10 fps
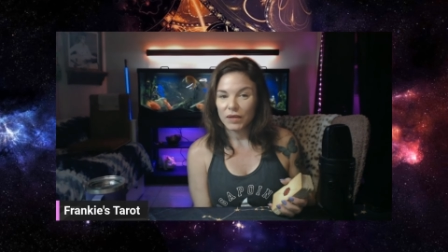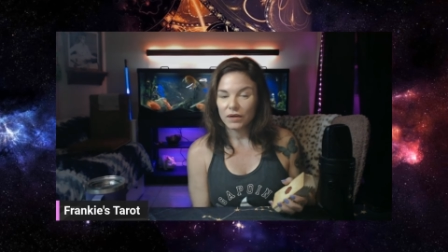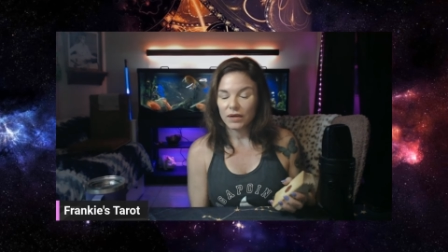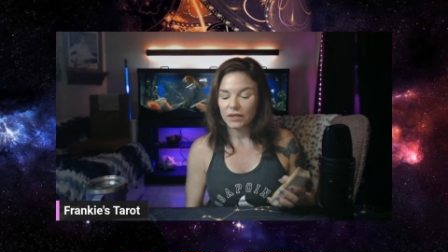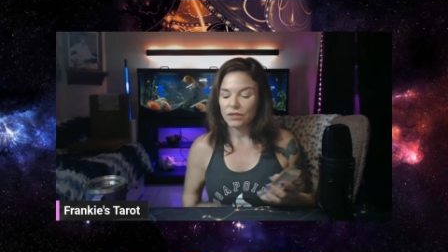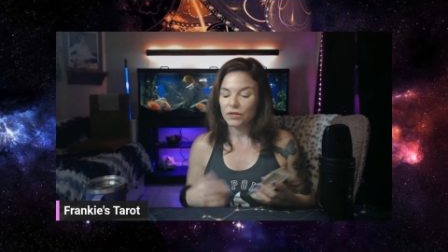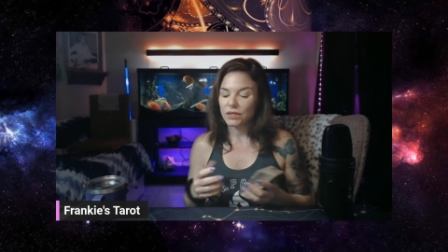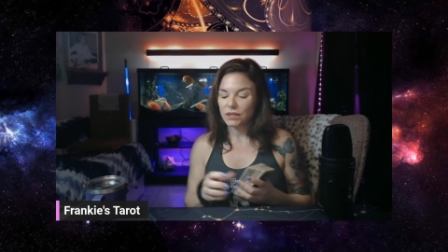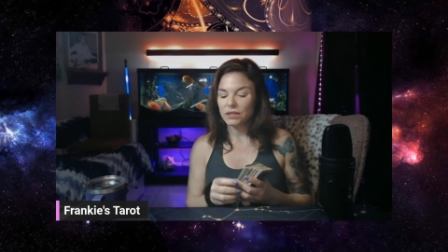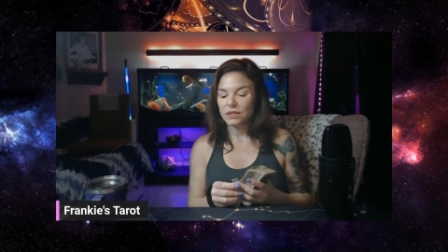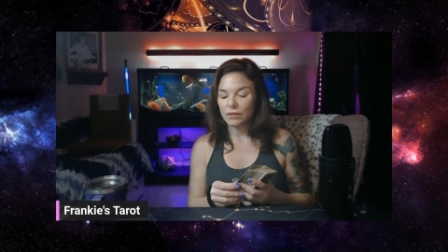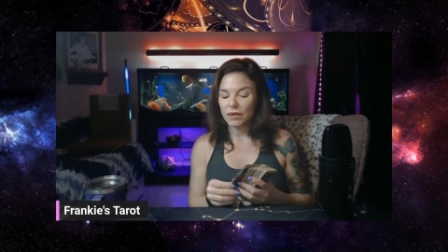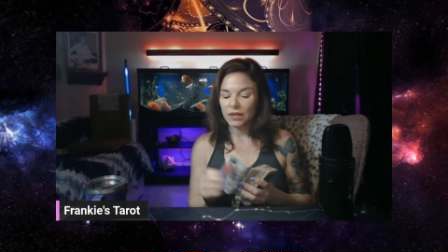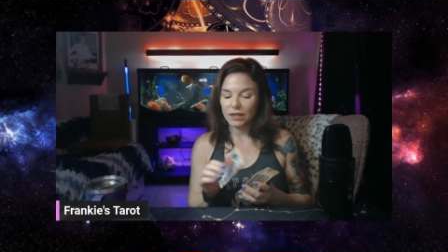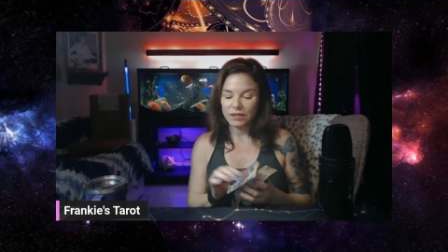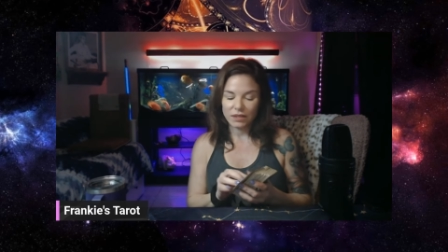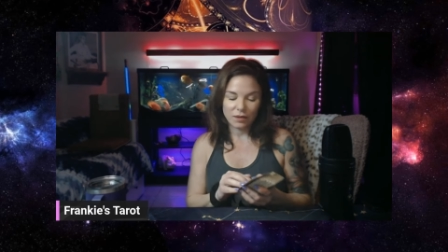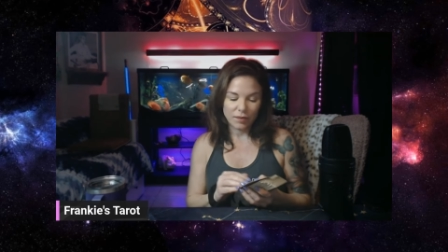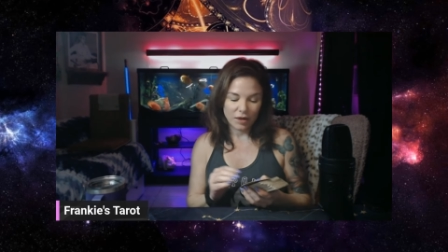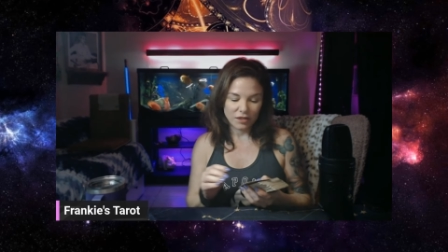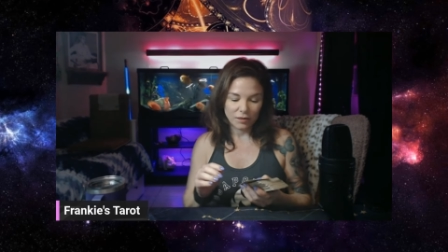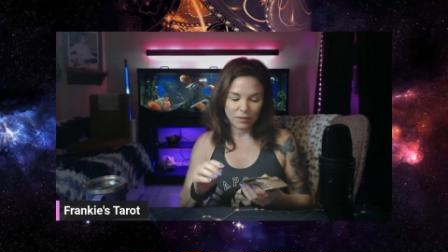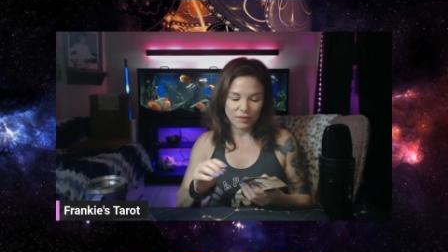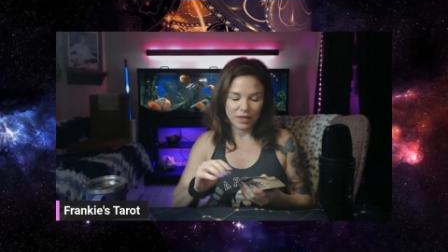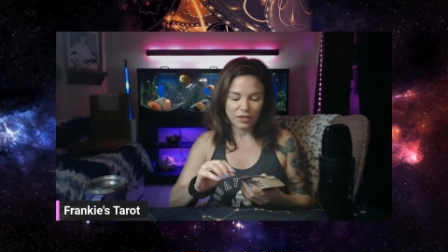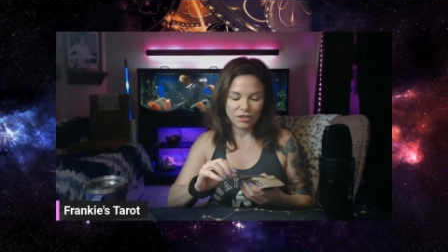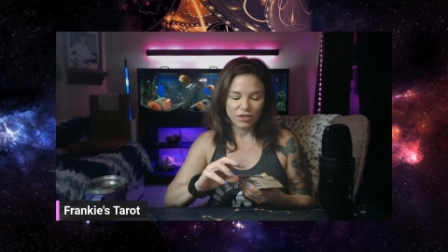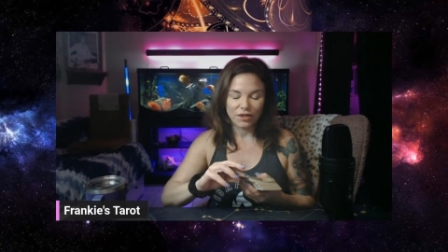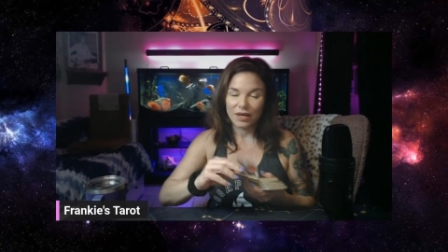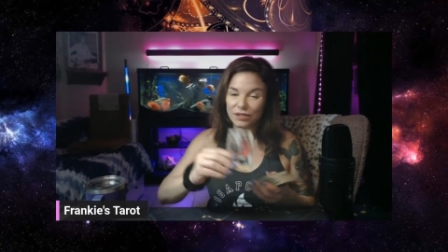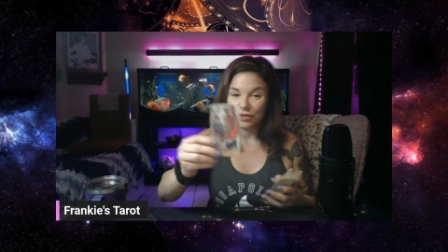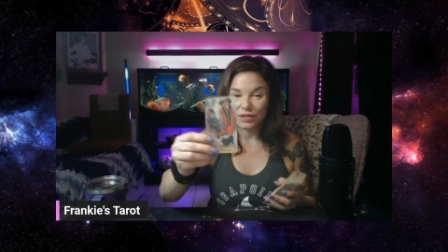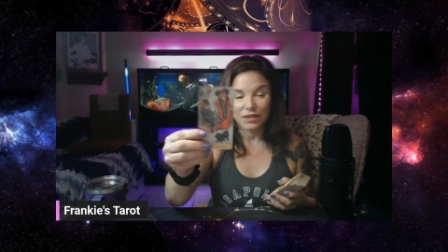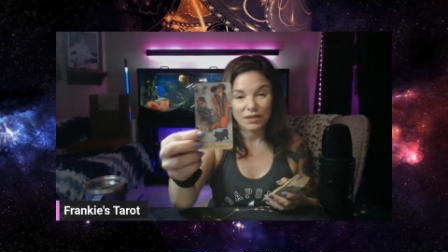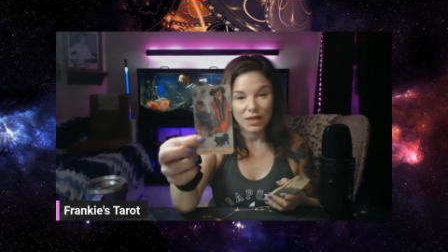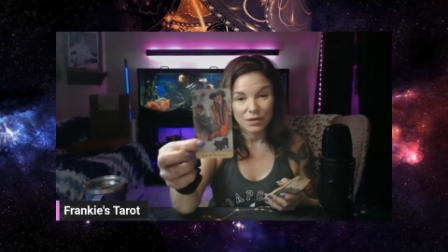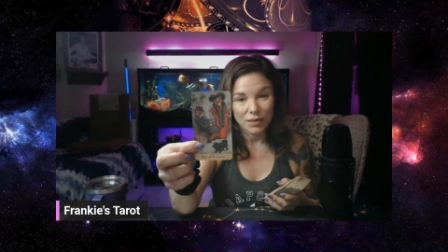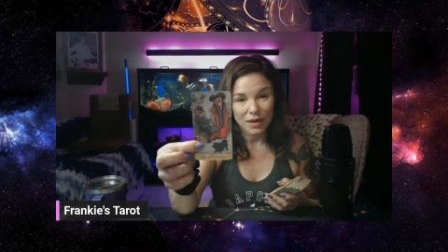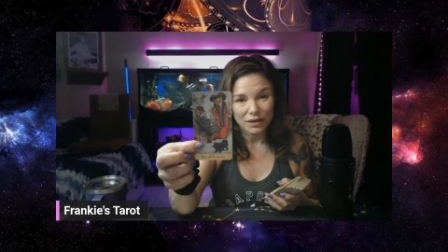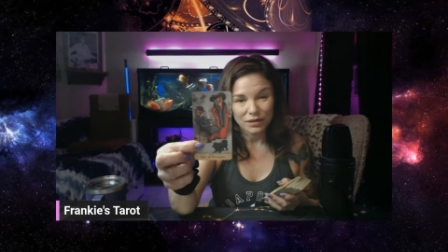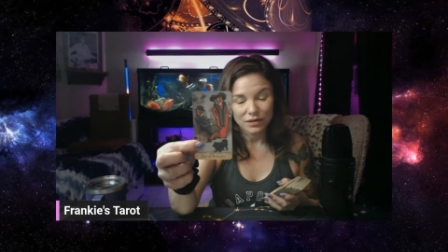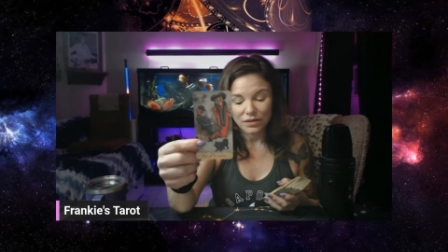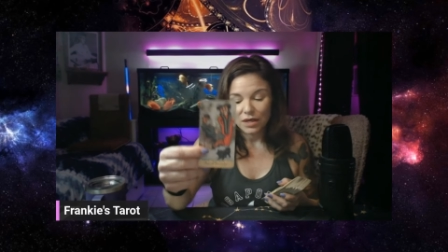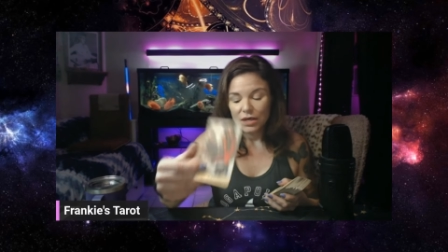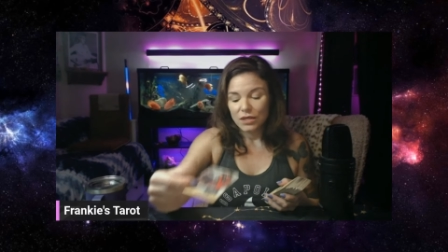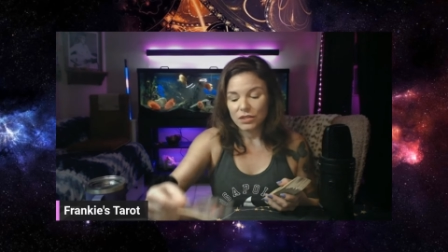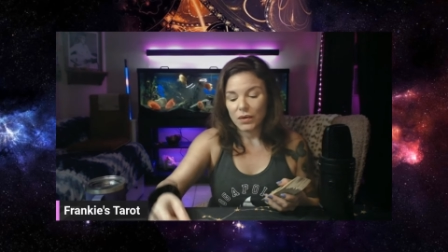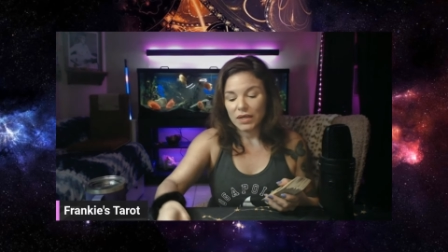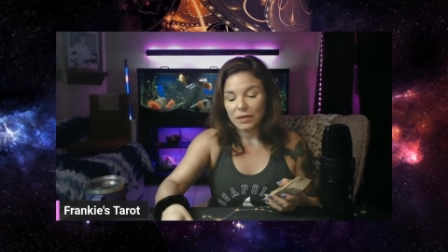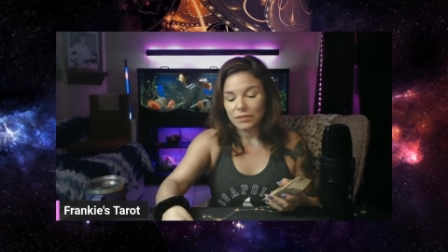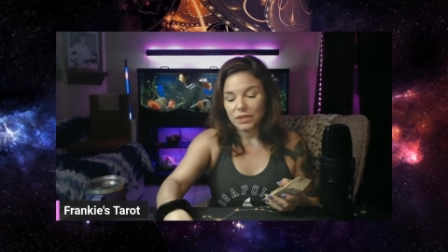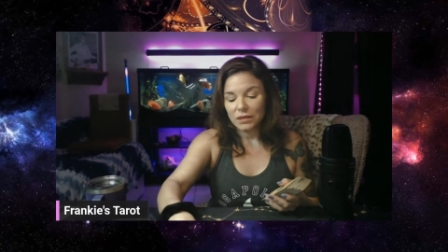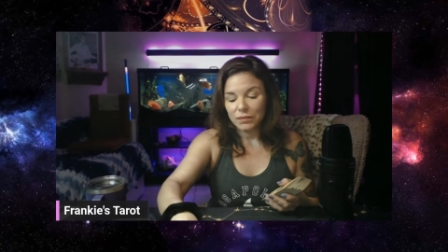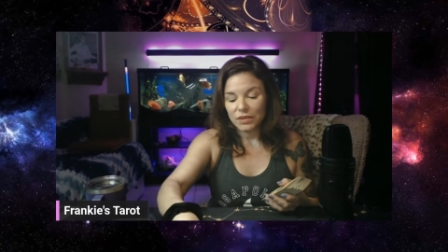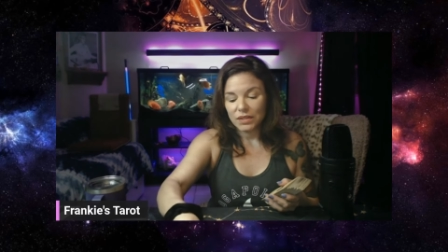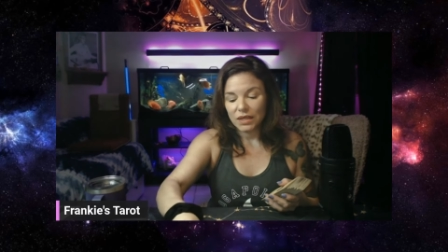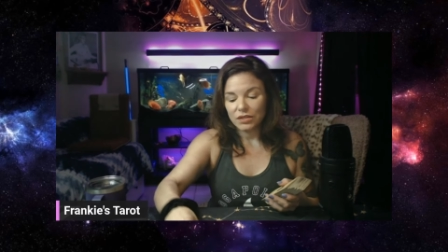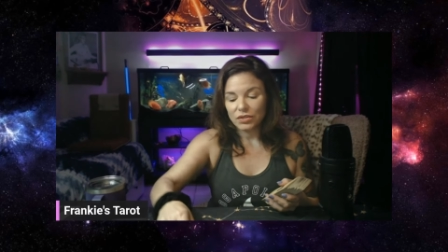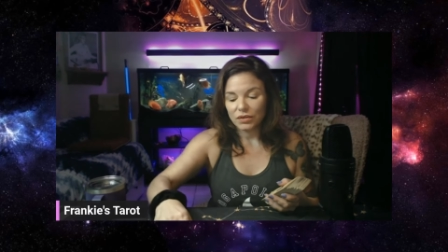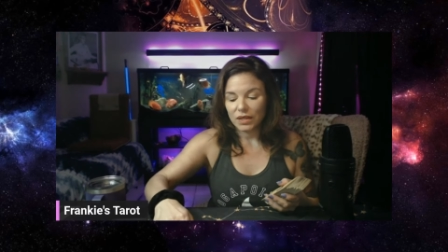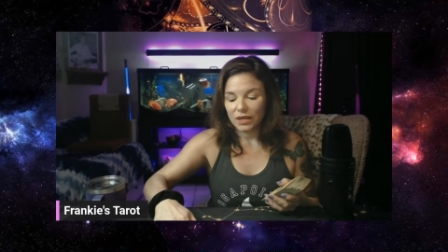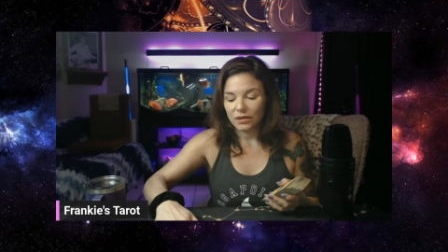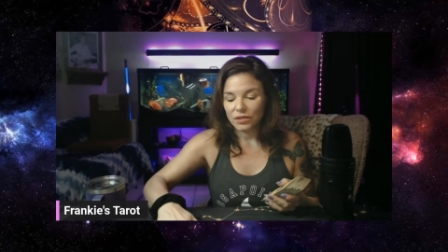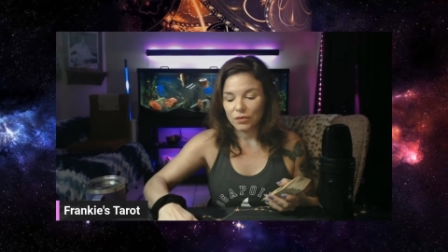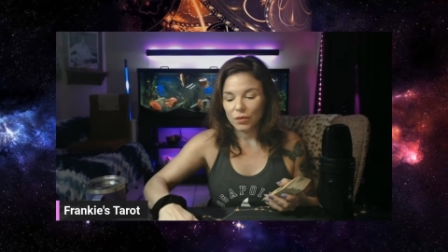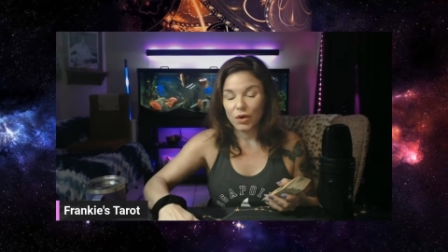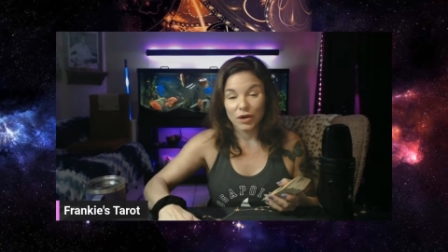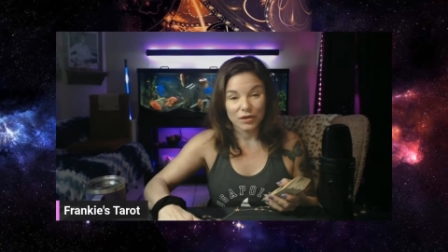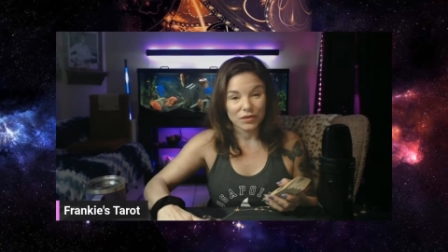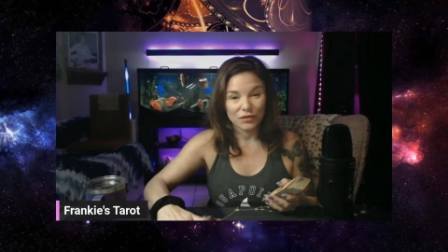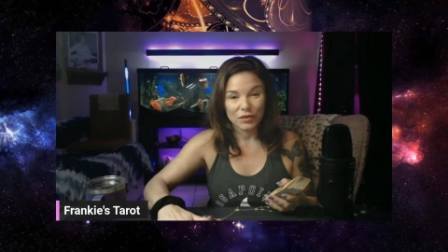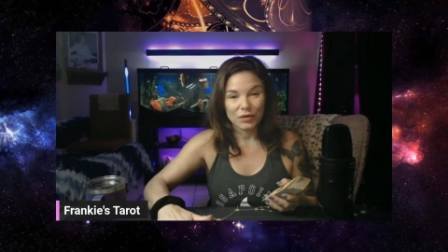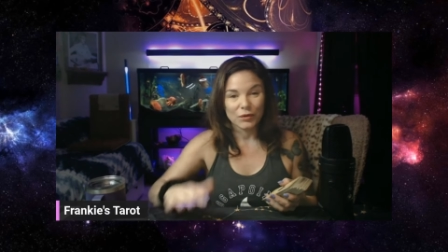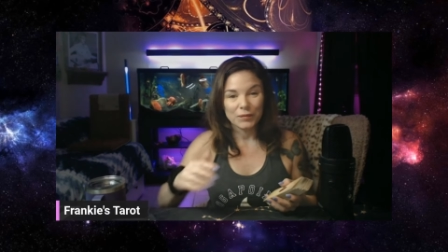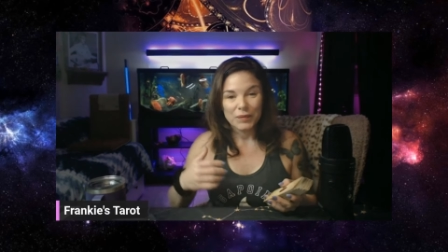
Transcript: All right. So this is somebody, let's see the possible potential. I do see the Ten of Pentacles. So I am seeing potential here to work through